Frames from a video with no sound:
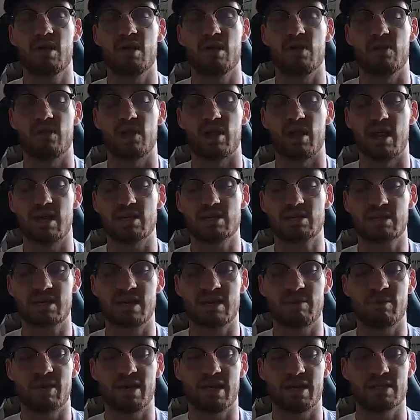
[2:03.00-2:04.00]
in the last
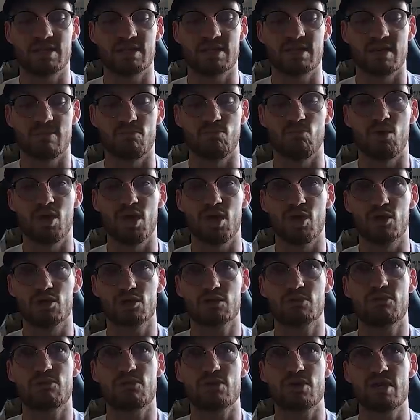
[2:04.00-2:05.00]
game against them, we
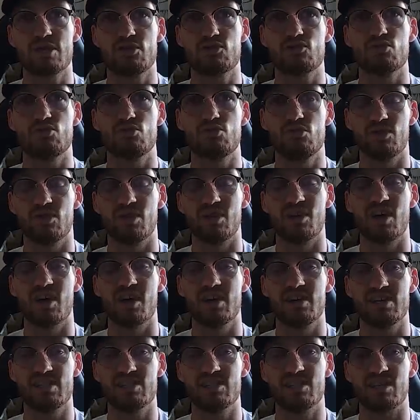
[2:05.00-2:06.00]
lost 3-2 in the
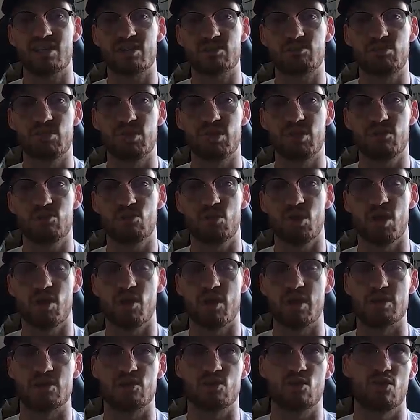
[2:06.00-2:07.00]
96th minute where
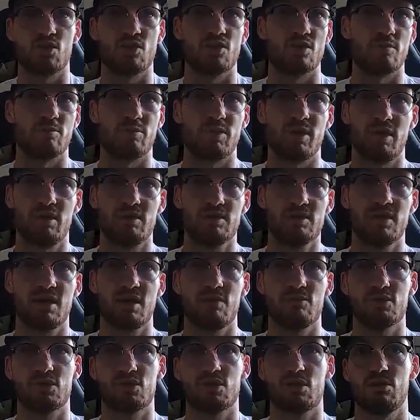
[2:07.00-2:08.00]
they scored on a
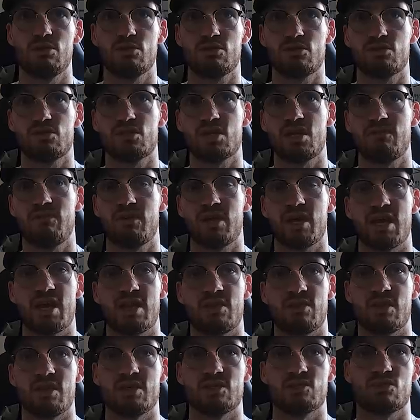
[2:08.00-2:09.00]
penalty I was close to saving,
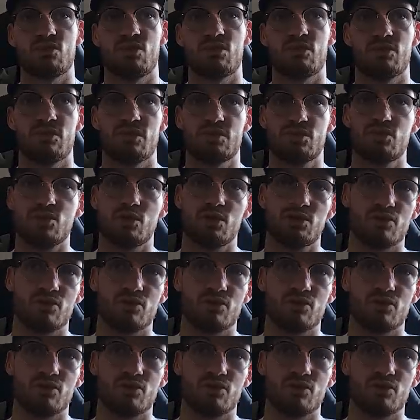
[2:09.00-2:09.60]
and they scored this